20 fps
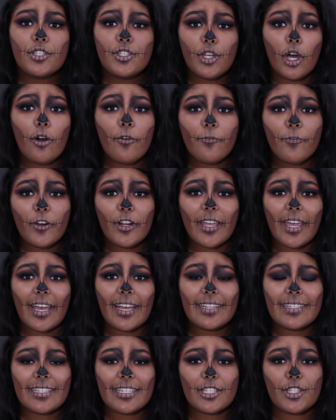Don't
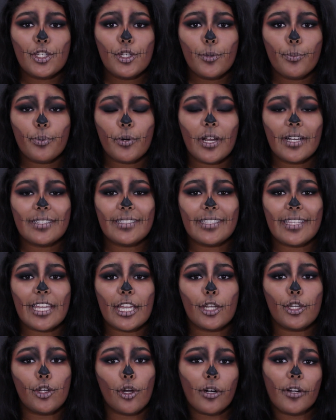forget to press
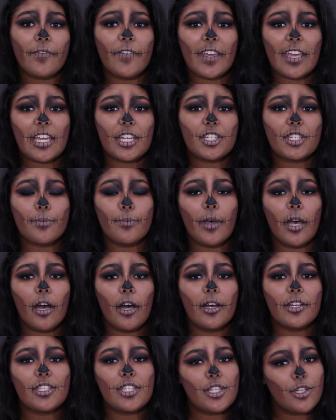the notification
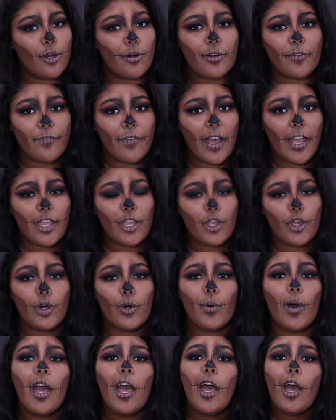bell to notify
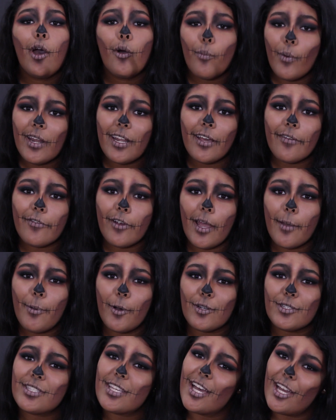you whenever I
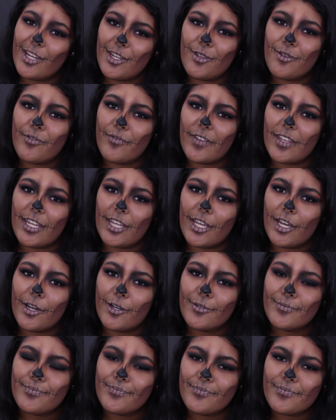post a new
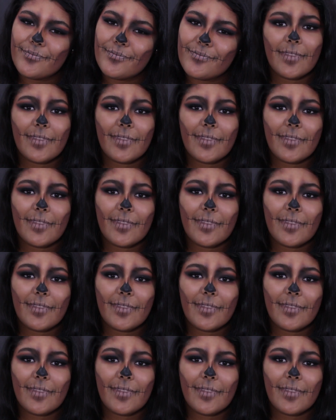video.